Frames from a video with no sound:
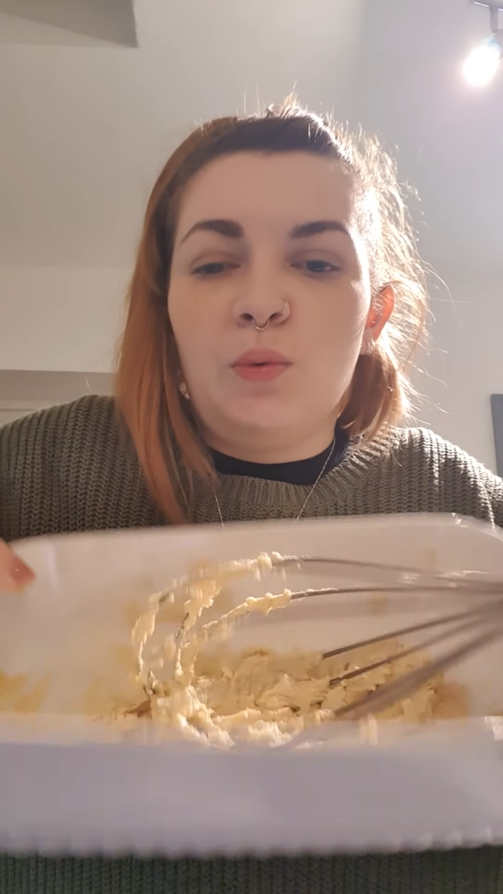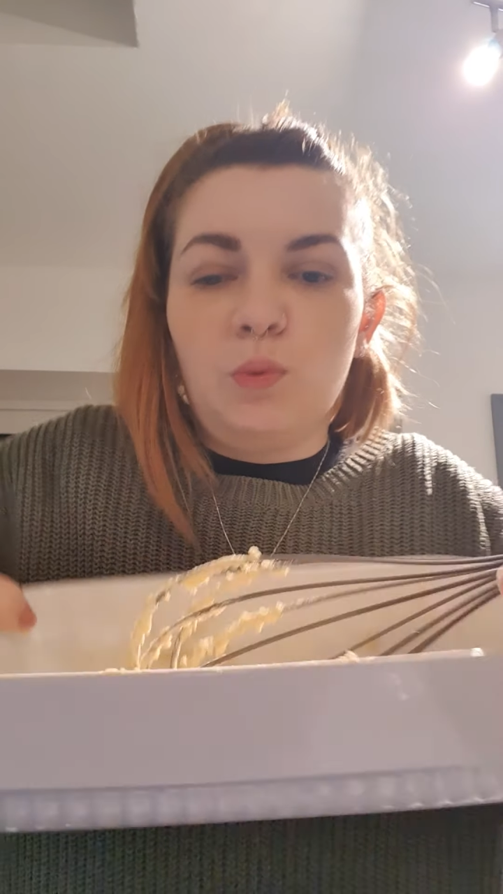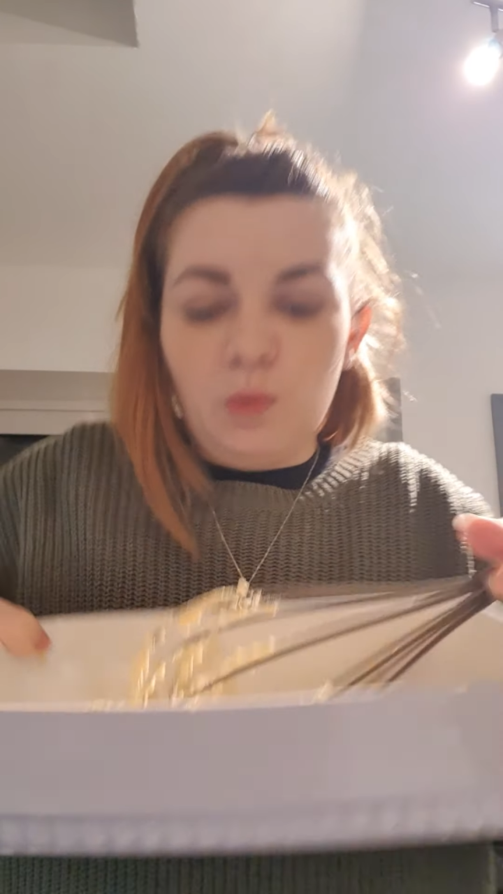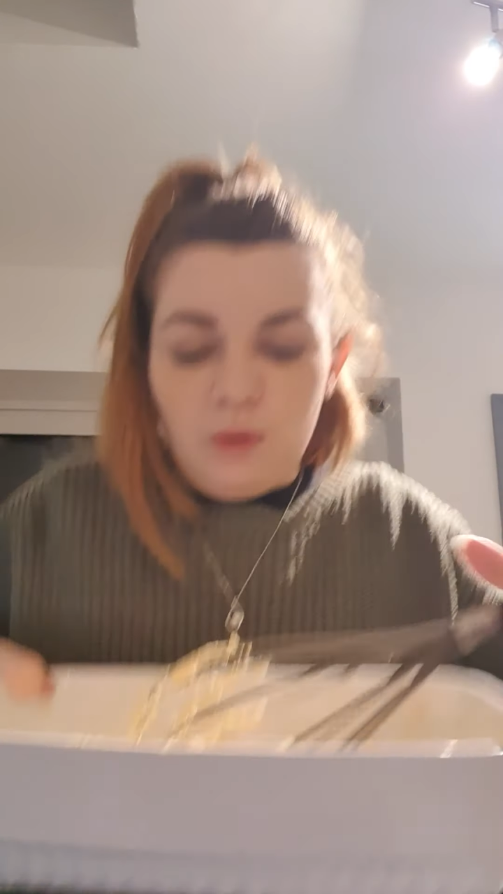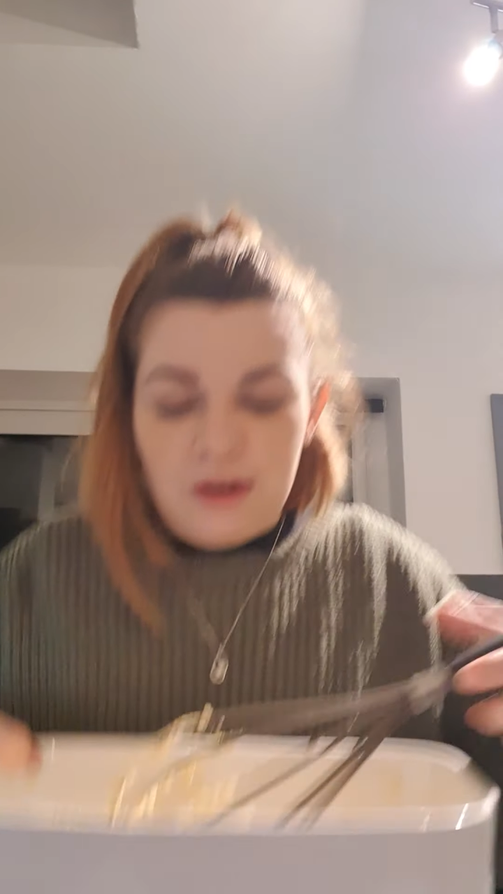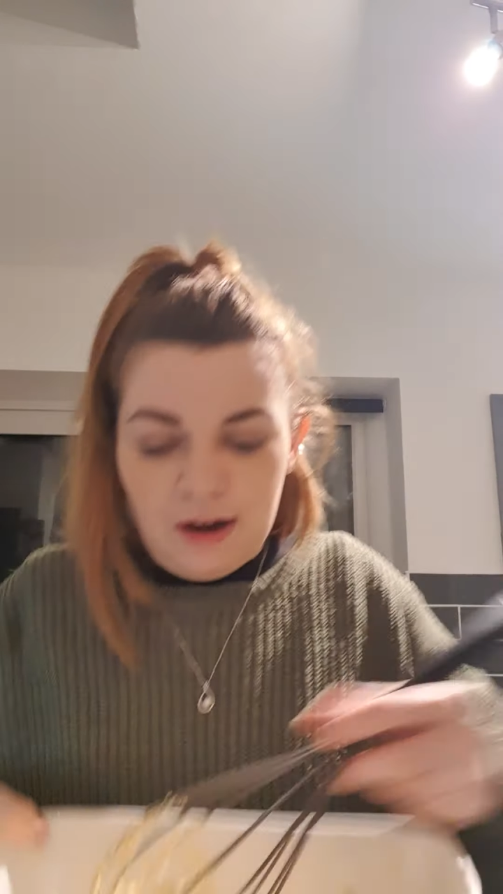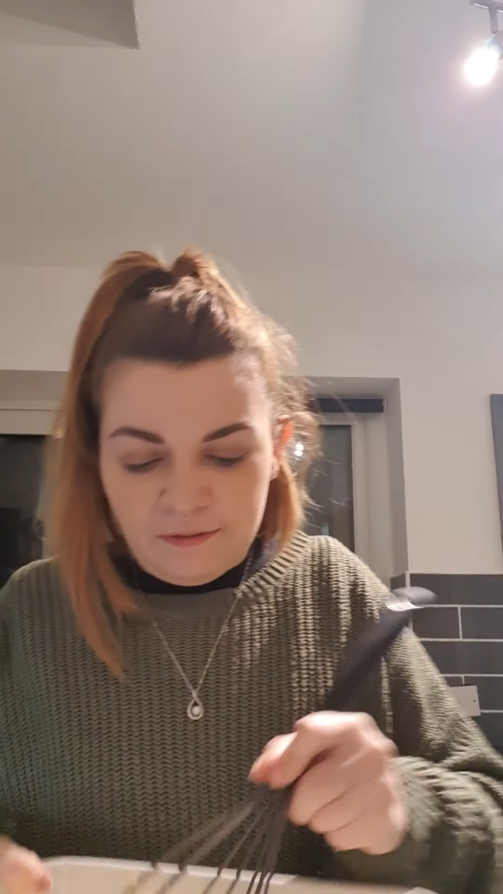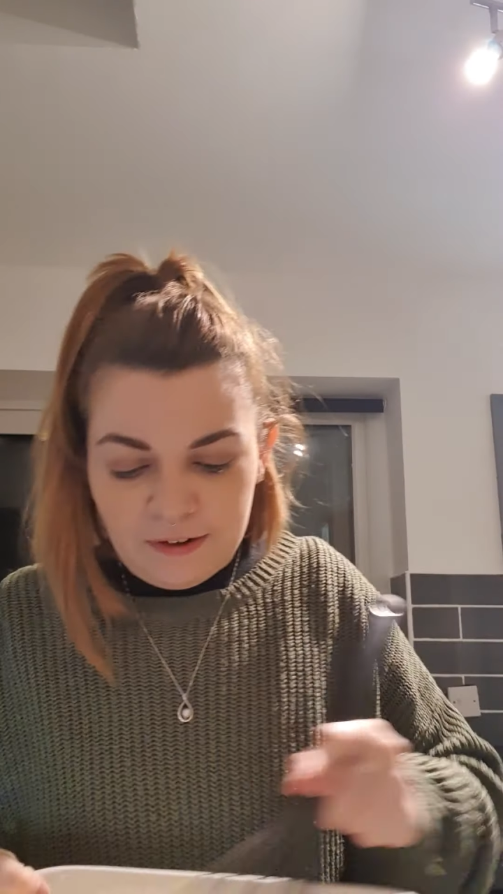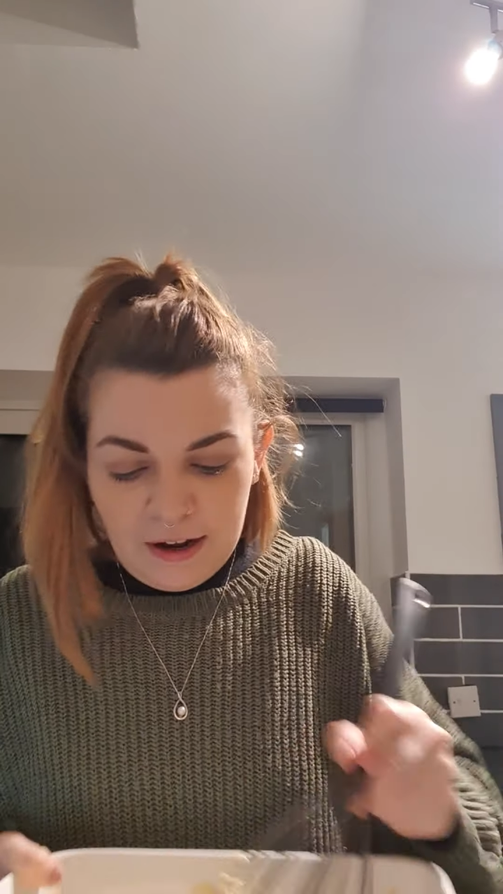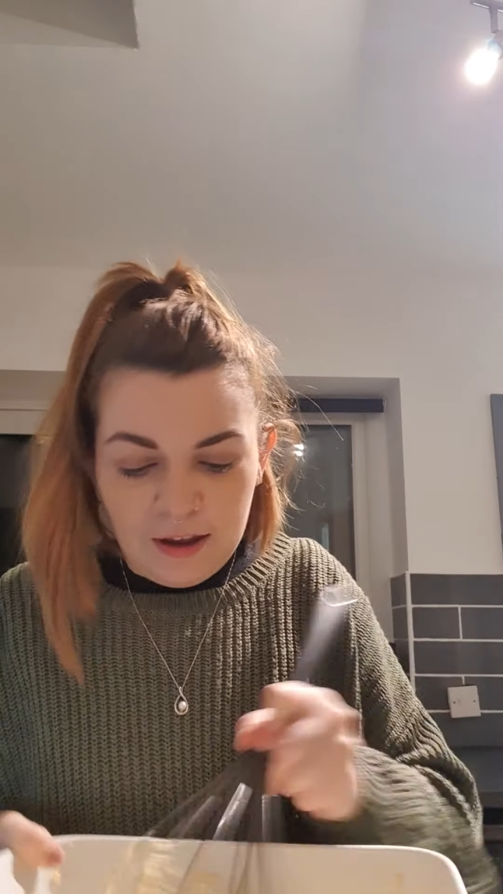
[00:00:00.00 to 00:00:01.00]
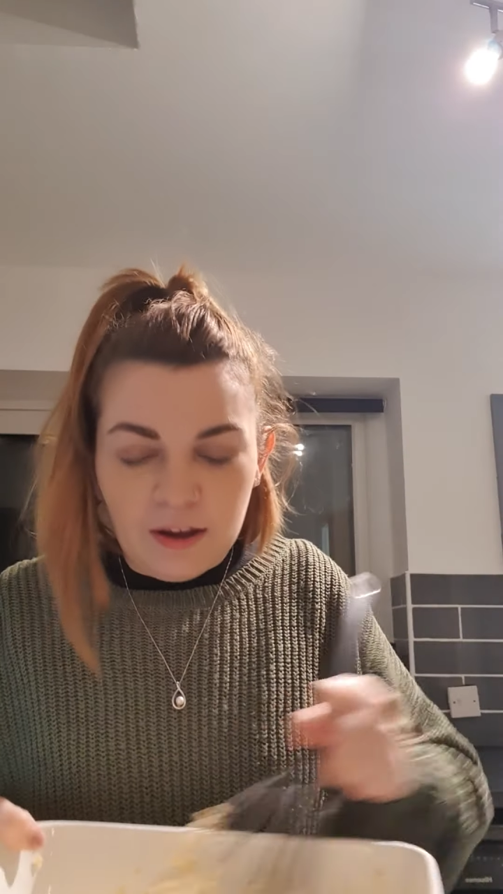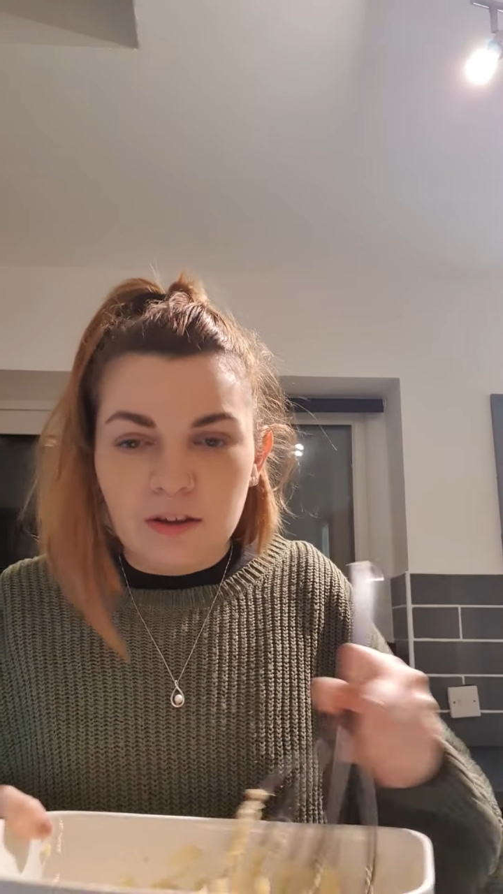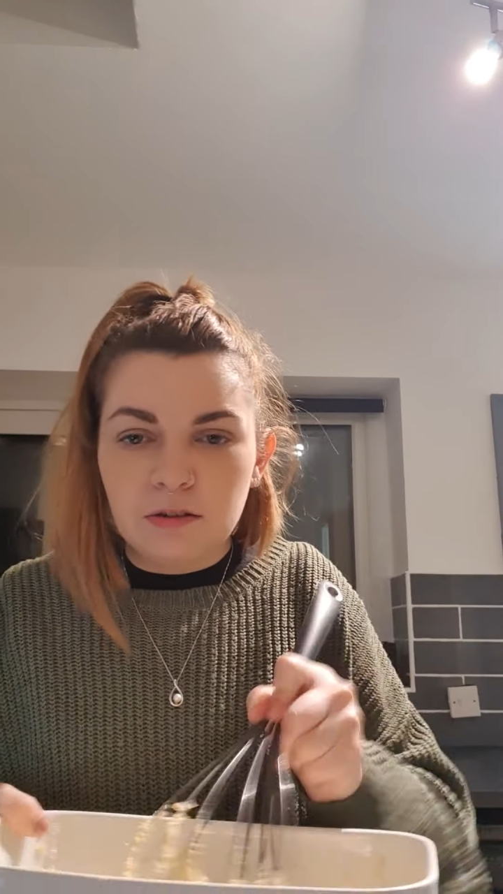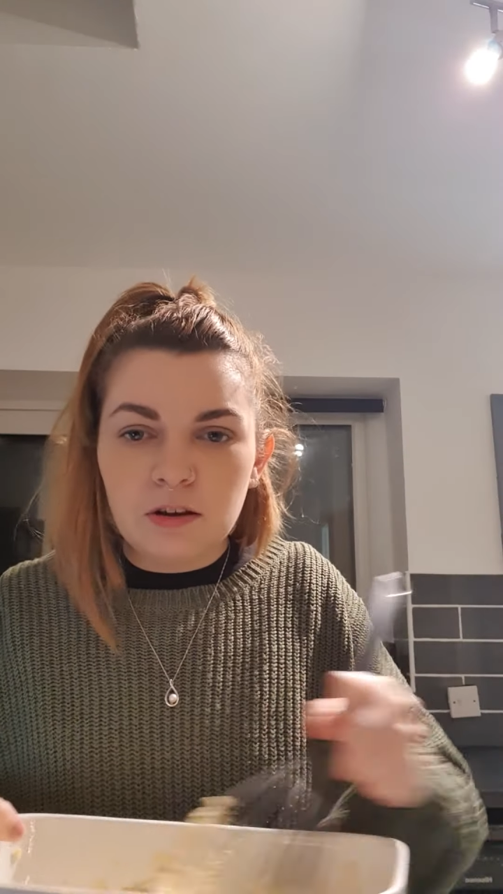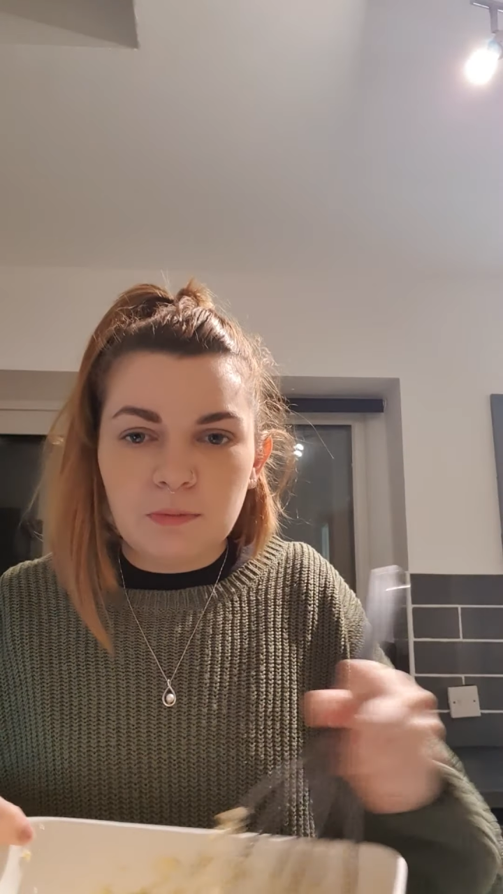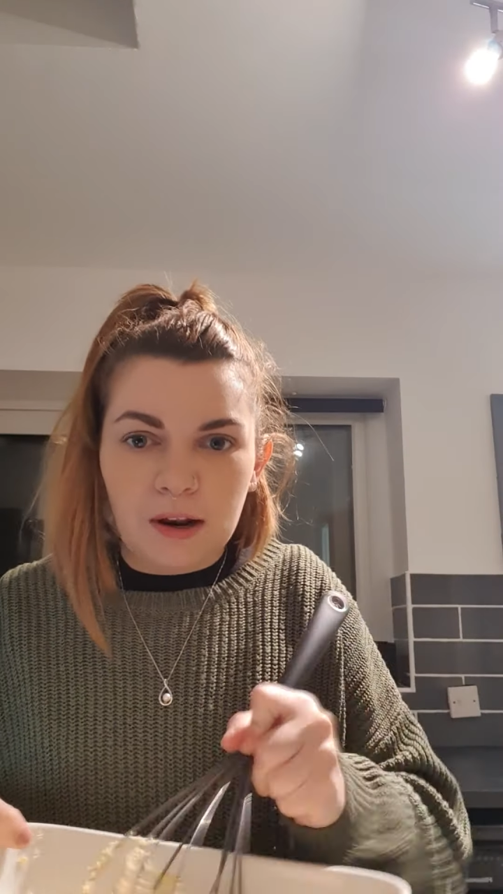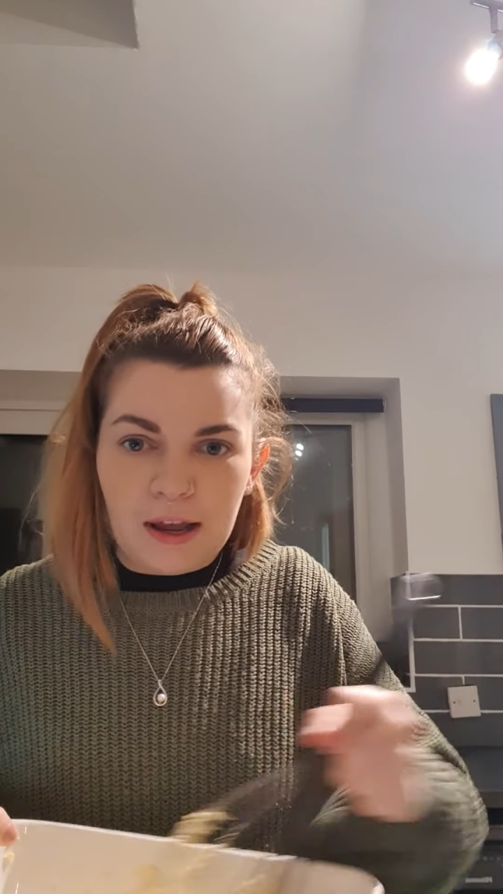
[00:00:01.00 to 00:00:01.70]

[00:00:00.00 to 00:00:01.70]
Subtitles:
Oh, lovely. Excuse my